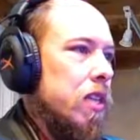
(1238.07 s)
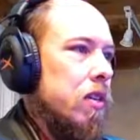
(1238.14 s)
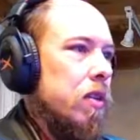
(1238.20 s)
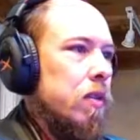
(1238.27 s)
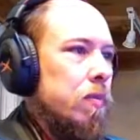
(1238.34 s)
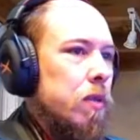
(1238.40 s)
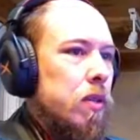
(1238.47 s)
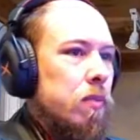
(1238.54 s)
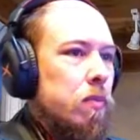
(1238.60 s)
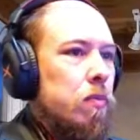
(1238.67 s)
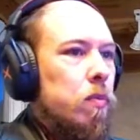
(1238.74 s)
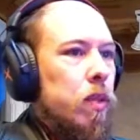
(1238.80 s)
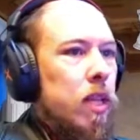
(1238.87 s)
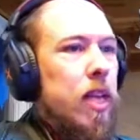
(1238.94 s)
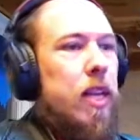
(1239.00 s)
Oh,
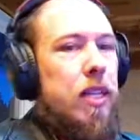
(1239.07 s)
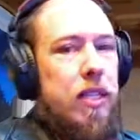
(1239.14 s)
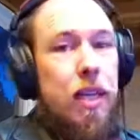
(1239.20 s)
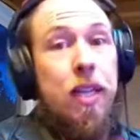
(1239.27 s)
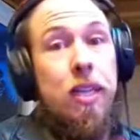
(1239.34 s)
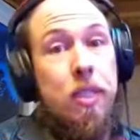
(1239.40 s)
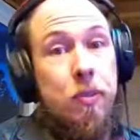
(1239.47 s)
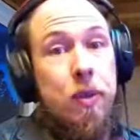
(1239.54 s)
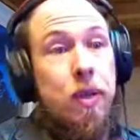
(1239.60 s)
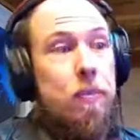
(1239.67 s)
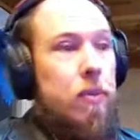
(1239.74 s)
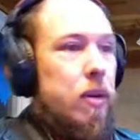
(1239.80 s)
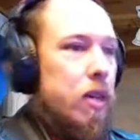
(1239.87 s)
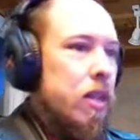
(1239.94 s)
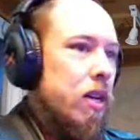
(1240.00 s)
we'll let it tell us if we can
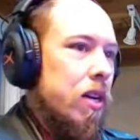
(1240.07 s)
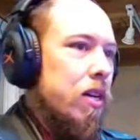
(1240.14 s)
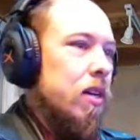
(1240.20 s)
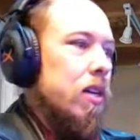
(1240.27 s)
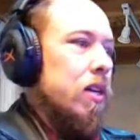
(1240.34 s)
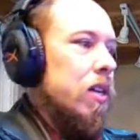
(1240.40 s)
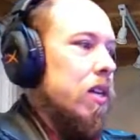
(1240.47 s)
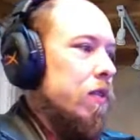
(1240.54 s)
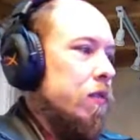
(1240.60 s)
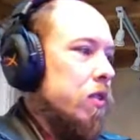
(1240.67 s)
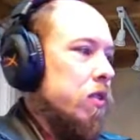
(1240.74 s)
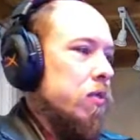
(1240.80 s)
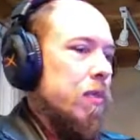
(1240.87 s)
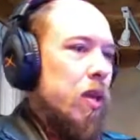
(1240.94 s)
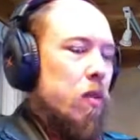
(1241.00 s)
put it there. If this
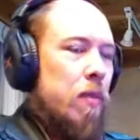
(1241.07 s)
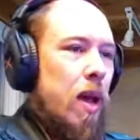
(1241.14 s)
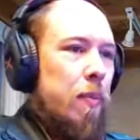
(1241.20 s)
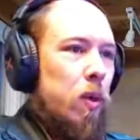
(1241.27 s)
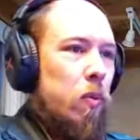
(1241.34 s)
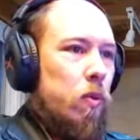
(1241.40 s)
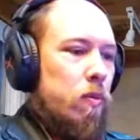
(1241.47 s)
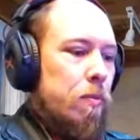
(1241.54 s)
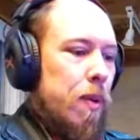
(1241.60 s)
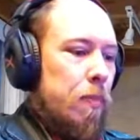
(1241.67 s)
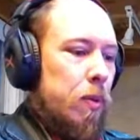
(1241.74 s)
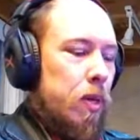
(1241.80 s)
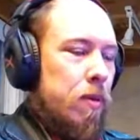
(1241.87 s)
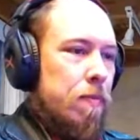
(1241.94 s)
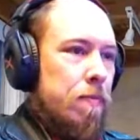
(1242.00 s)
is a bigger map, I wouldn't
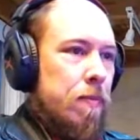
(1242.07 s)
remember.